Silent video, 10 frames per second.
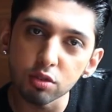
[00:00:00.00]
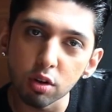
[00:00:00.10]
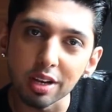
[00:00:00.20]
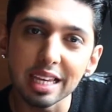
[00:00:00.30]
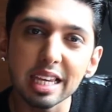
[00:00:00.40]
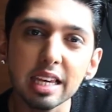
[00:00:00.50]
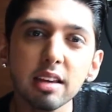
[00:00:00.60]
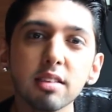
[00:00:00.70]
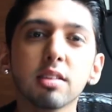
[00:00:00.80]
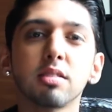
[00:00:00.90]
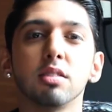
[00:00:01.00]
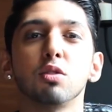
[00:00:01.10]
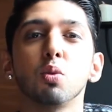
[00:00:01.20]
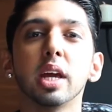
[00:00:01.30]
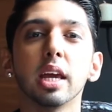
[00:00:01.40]
sort of eases
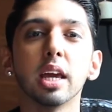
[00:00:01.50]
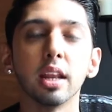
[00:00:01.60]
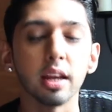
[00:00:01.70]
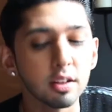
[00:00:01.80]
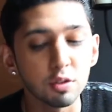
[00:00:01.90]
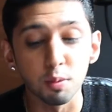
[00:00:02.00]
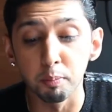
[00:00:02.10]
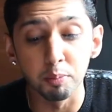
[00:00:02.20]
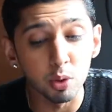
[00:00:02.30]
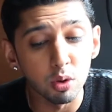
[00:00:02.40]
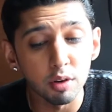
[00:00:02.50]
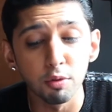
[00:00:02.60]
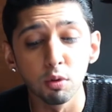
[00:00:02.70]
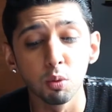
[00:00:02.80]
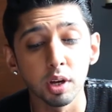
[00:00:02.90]
its way in. It's
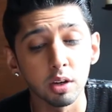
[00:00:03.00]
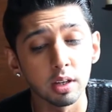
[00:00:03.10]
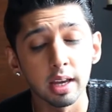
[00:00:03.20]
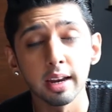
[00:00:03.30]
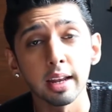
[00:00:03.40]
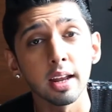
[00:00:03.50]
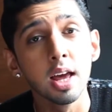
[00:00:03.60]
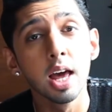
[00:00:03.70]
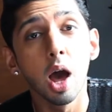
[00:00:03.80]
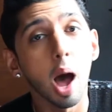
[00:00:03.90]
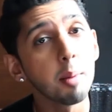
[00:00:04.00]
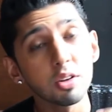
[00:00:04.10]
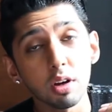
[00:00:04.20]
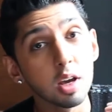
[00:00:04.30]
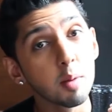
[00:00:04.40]
beautiful when you get it. I'm not
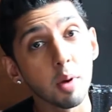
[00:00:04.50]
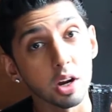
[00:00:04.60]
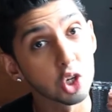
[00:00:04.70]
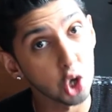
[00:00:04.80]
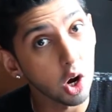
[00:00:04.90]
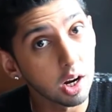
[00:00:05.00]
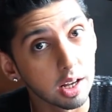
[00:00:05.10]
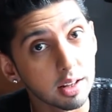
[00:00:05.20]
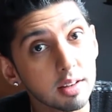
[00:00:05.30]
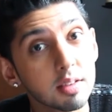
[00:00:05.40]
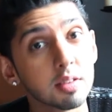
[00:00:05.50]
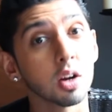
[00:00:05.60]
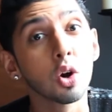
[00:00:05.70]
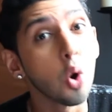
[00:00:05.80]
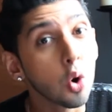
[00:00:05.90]
talking about a chocolate, this is
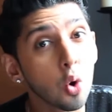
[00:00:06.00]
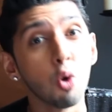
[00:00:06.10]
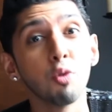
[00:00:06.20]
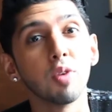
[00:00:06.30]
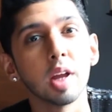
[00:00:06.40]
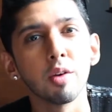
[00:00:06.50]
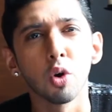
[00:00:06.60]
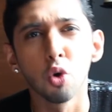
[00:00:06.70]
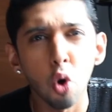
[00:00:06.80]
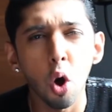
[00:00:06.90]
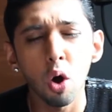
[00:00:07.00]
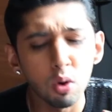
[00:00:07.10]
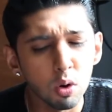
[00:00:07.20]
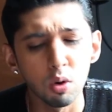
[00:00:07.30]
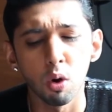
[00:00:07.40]
a cocoa flavor, raw
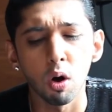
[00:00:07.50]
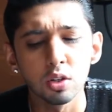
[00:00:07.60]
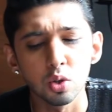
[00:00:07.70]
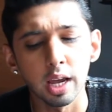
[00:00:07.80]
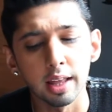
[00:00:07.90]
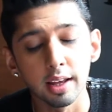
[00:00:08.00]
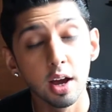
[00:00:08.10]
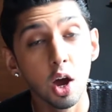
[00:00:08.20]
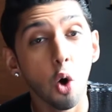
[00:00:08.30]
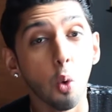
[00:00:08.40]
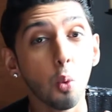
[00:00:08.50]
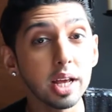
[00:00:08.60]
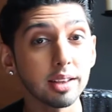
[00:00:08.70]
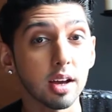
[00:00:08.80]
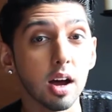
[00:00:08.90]
cocoa altogether
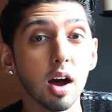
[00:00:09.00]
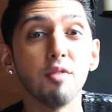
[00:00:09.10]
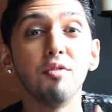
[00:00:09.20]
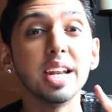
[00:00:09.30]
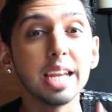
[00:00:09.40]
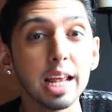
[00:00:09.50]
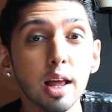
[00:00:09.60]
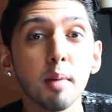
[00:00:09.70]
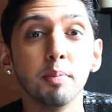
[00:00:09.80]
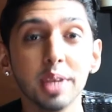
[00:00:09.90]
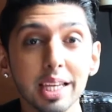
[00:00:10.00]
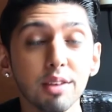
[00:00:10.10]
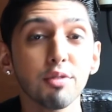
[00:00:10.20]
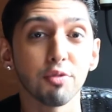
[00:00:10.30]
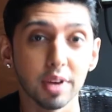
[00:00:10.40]
with a vanilla bean
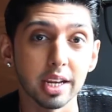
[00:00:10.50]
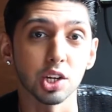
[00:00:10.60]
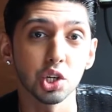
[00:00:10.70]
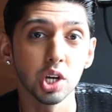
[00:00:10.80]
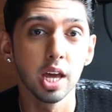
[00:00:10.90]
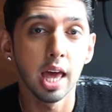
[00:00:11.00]
finish.